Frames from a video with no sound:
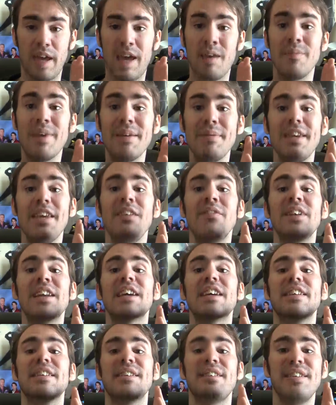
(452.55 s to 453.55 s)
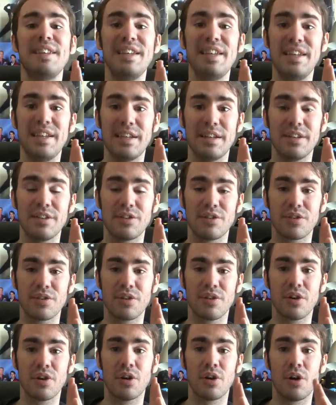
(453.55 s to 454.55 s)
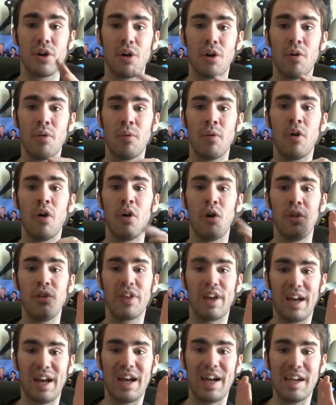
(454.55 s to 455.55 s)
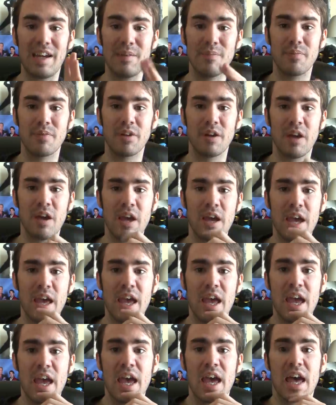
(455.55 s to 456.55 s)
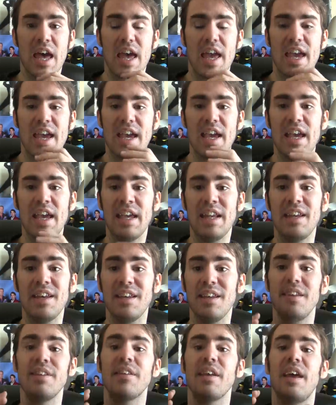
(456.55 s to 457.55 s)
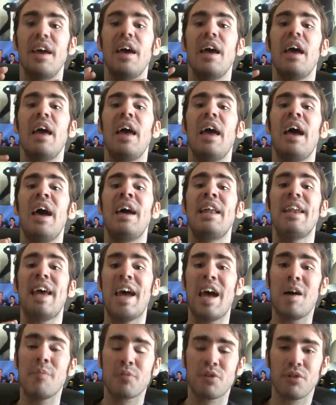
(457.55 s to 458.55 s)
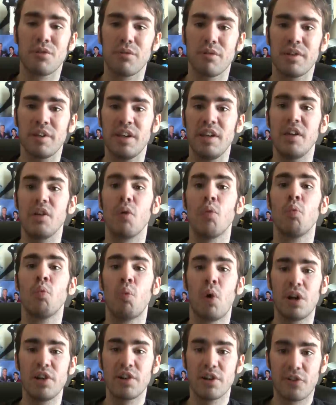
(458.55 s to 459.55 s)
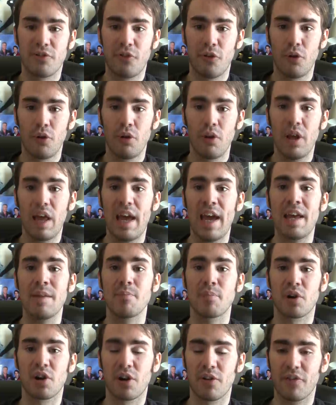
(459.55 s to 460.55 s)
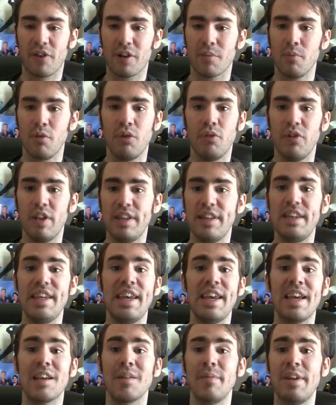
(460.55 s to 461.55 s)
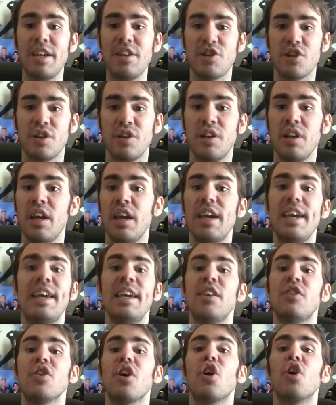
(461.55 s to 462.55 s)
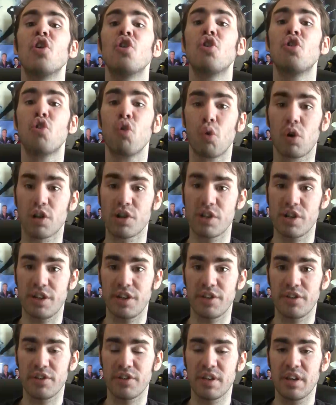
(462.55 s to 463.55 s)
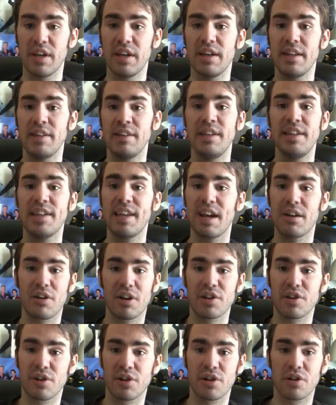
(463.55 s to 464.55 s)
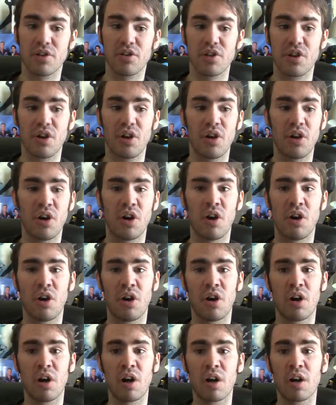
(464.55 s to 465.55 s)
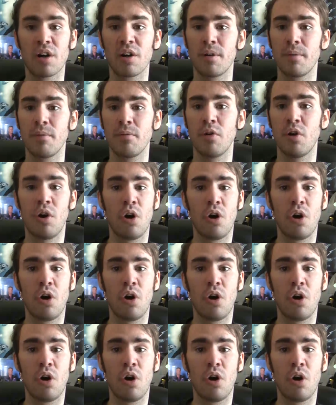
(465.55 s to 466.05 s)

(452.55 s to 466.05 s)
and maybe even exceeds all the hype. It is an absolutely wonderful and perfect movie. The animation is gorgeous. The characters are